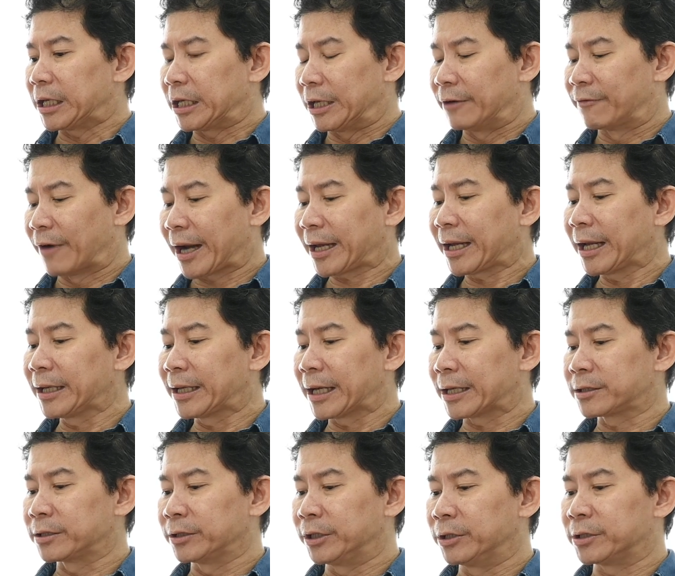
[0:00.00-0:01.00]
If I can
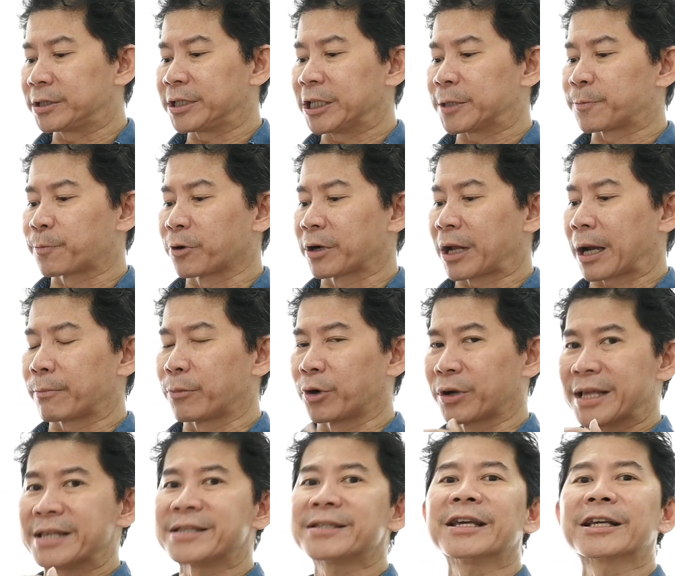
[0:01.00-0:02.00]
get to use this product more
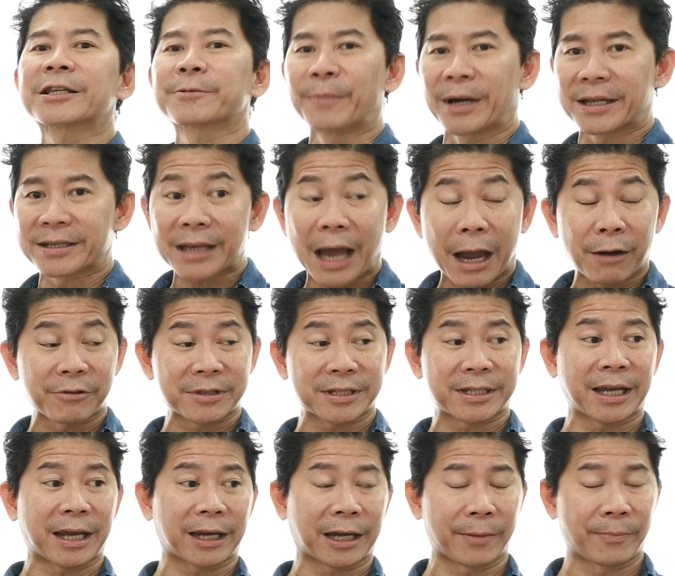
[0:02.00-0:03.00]
than 6 months, I would
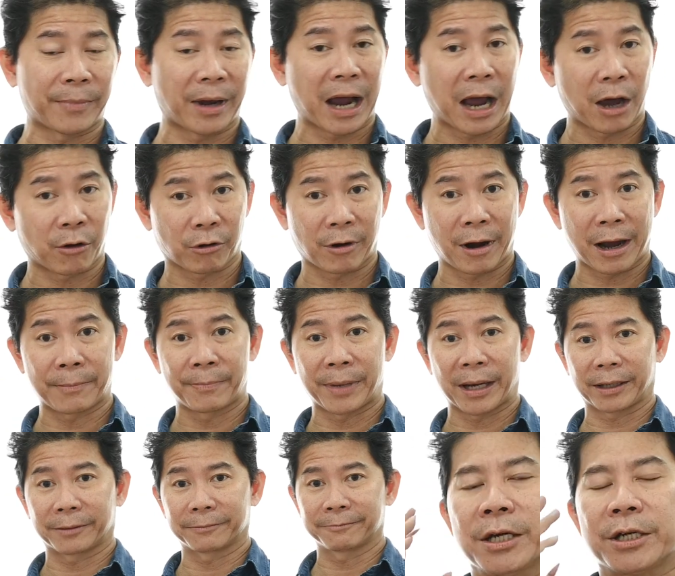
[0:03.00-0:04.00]
say I get my ROI
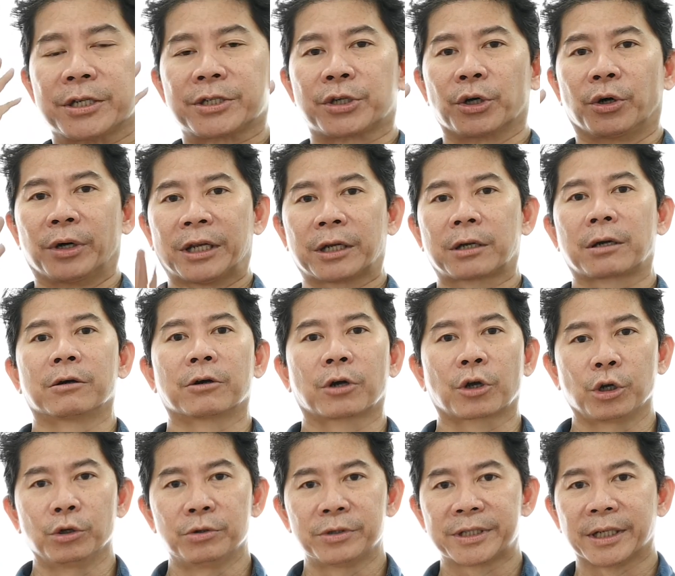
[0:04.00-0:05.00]
back. So in
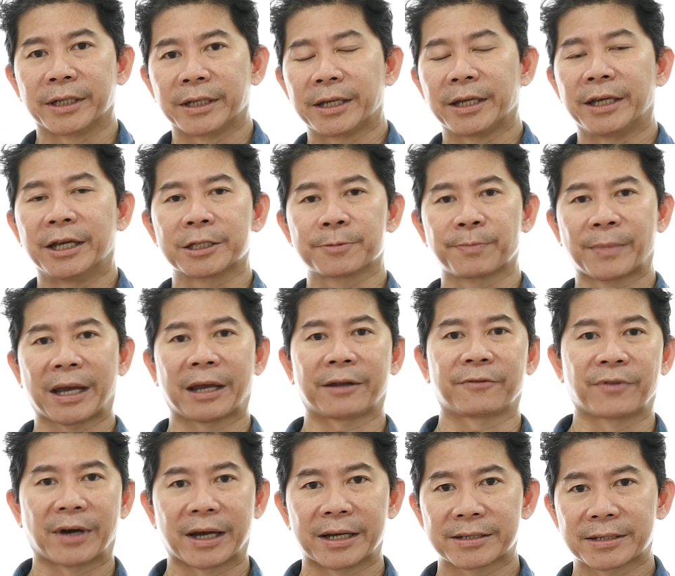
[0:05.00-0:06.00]
conclusion, here's my
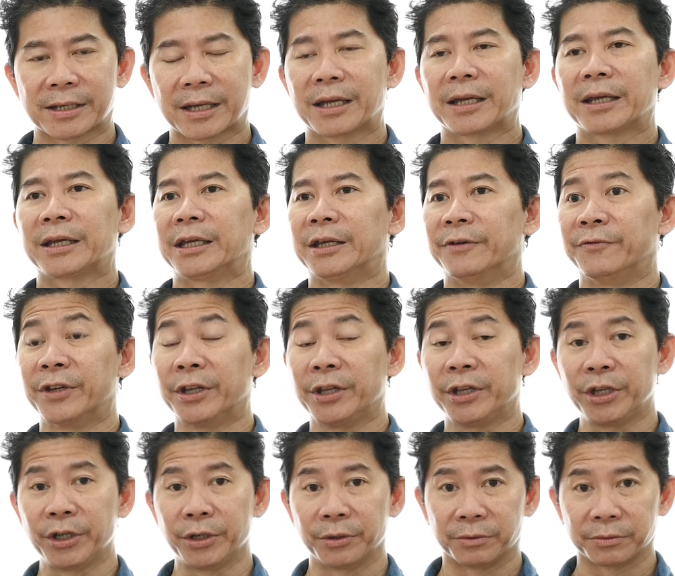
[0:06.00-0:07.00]
advice. If you're
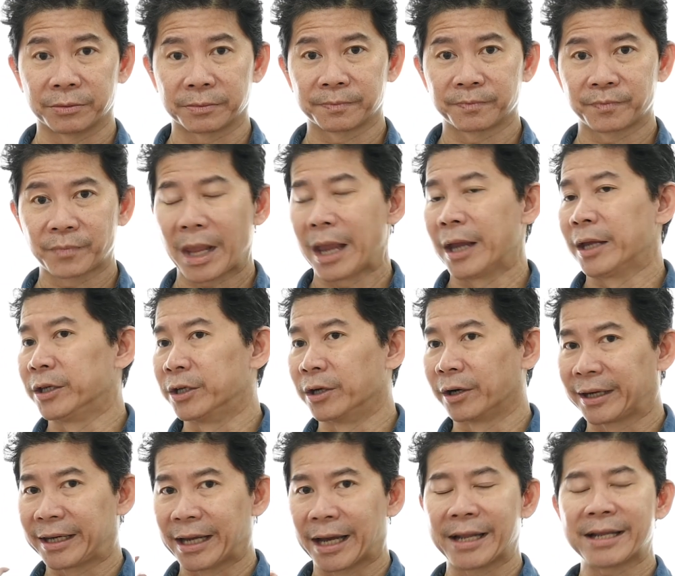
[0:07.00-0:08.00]
new,
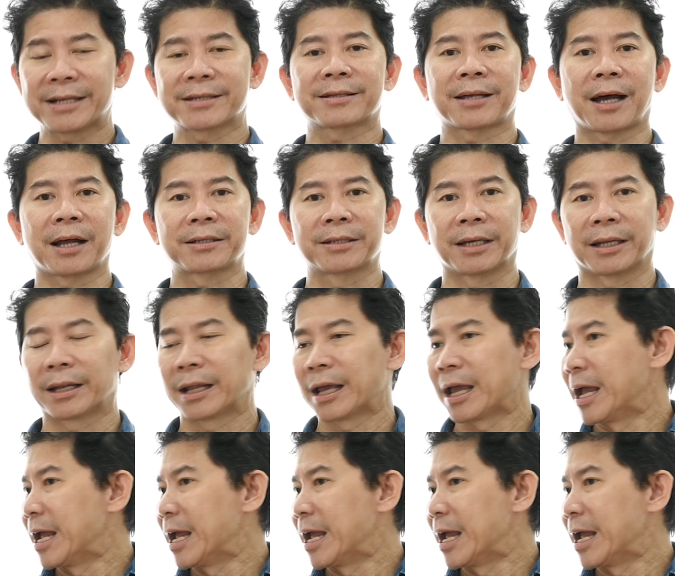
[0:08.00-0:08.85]
you're getting started,